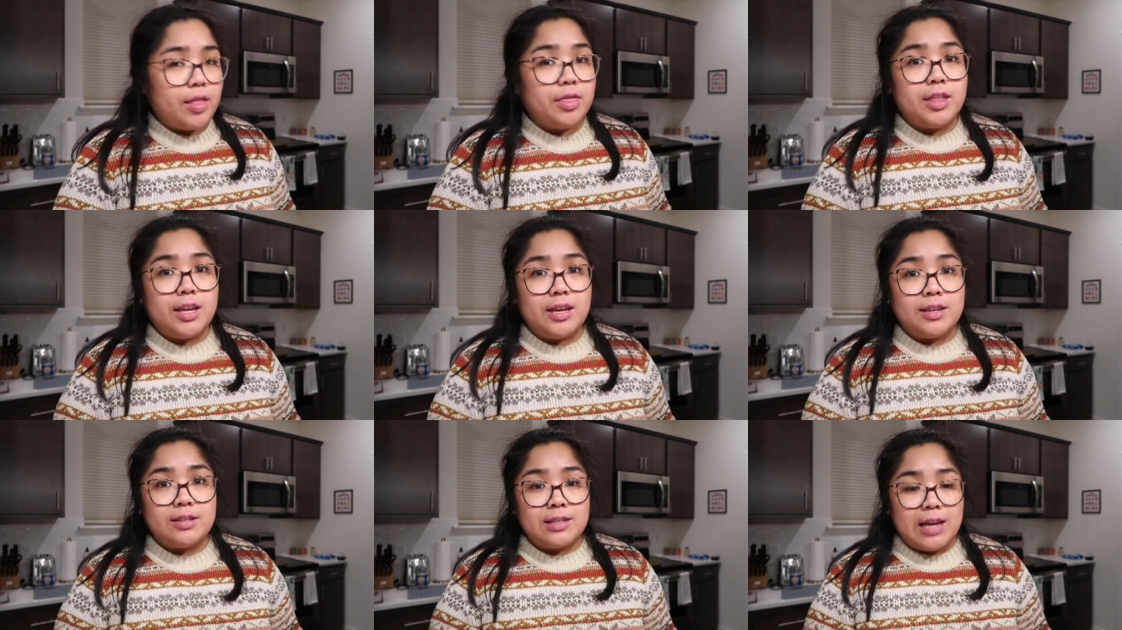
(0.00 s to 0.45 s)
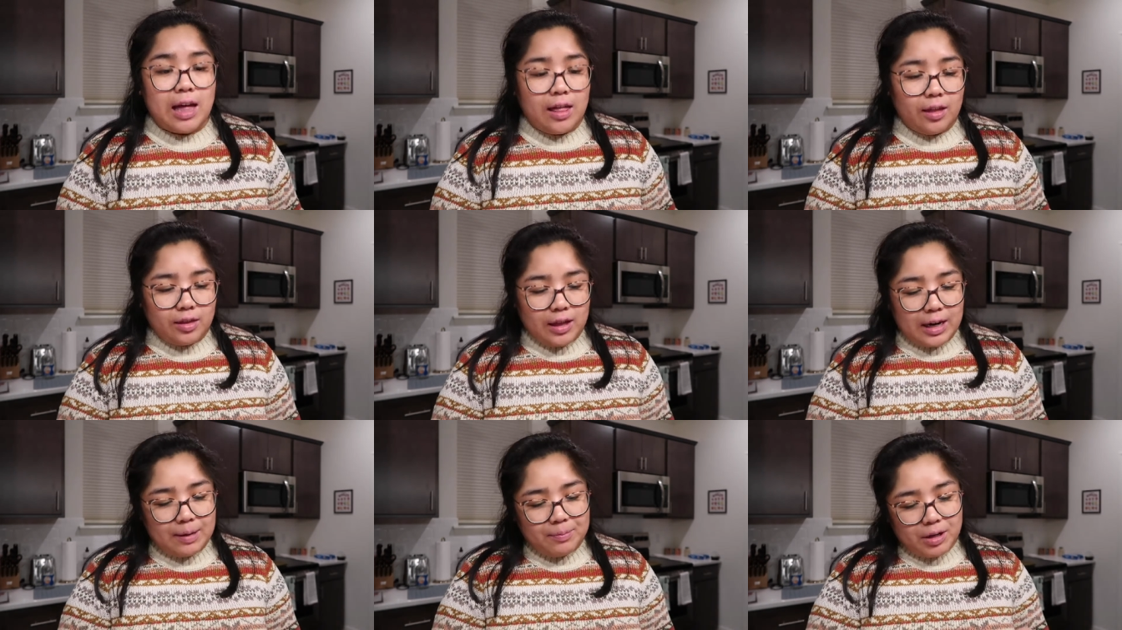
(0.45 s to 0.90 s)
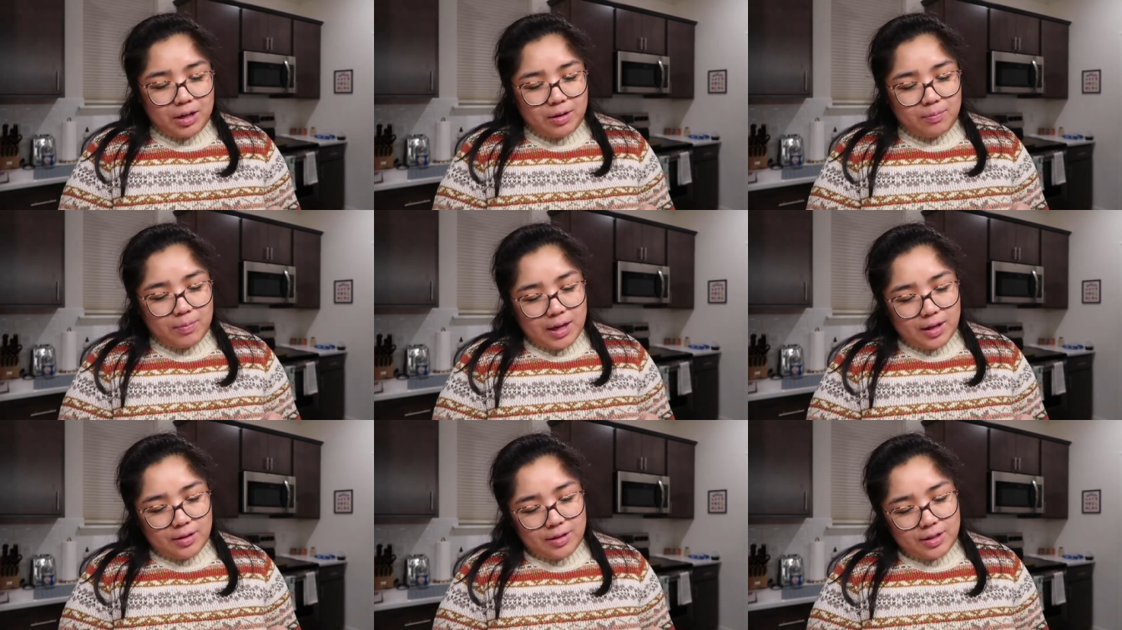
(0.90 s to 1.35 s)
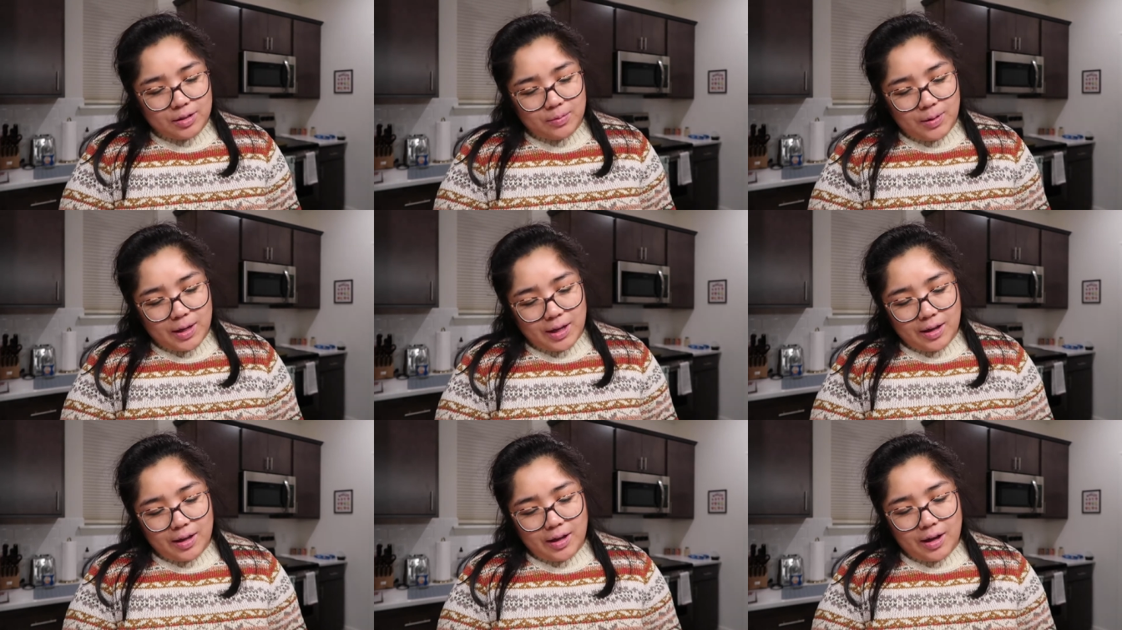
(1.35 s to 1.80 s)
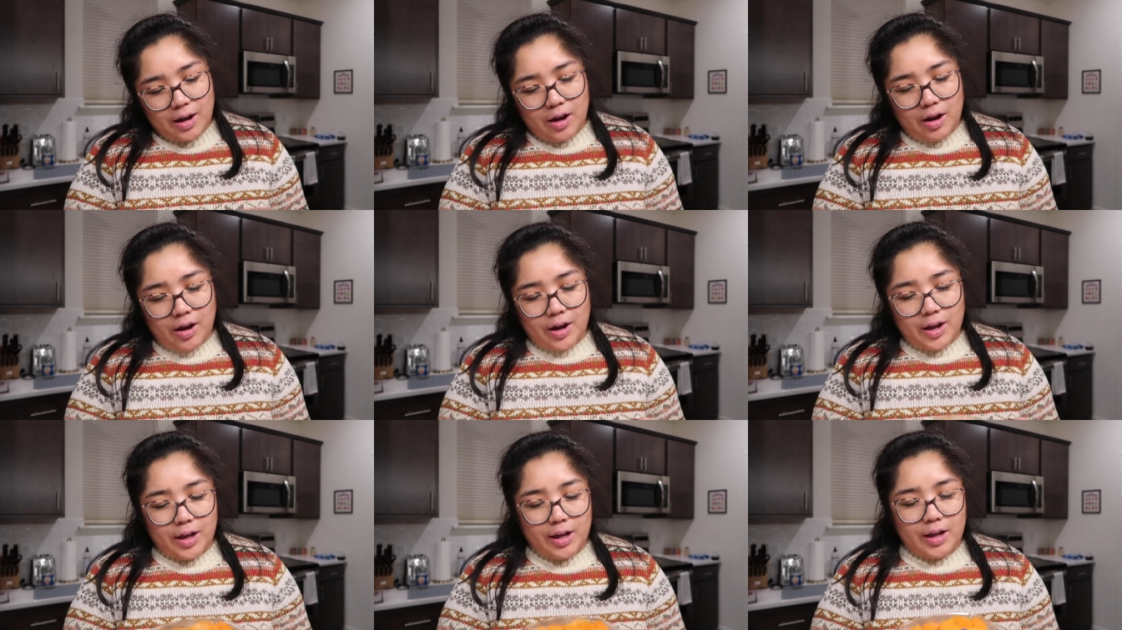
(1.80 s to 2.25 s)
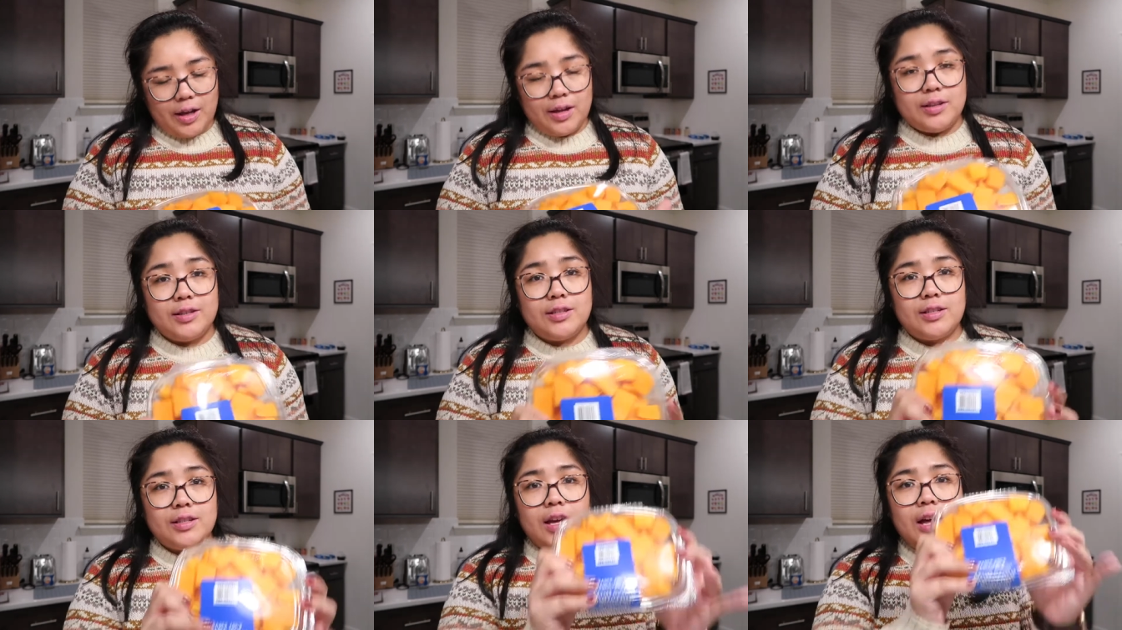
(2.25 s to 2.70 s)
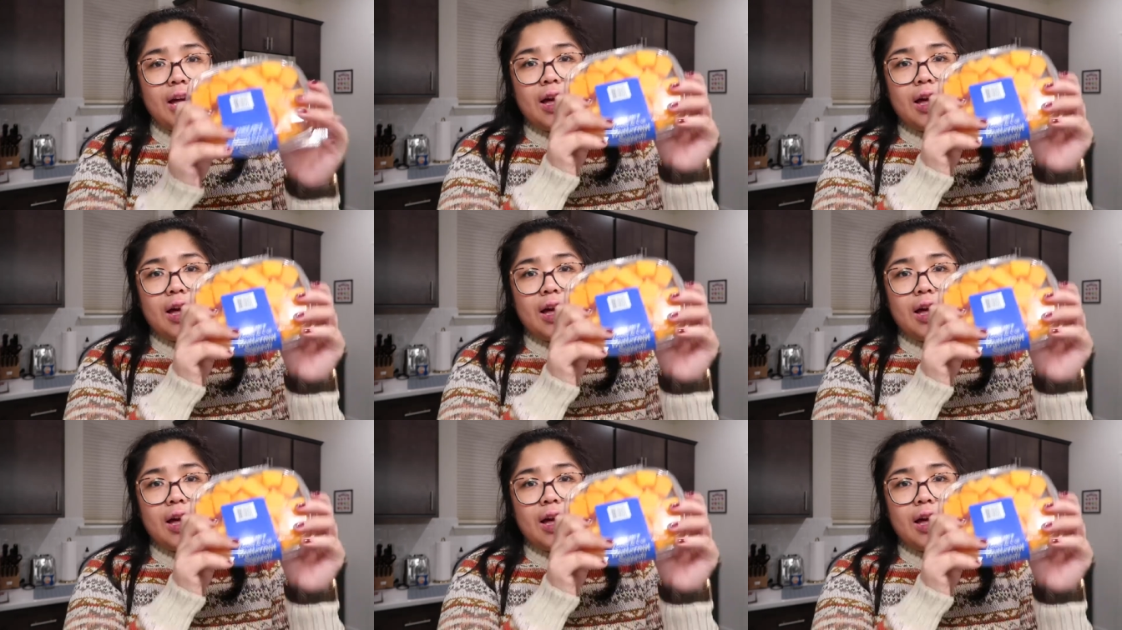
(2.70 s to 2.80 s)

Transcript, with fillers: the salad that I'm gonna make this week is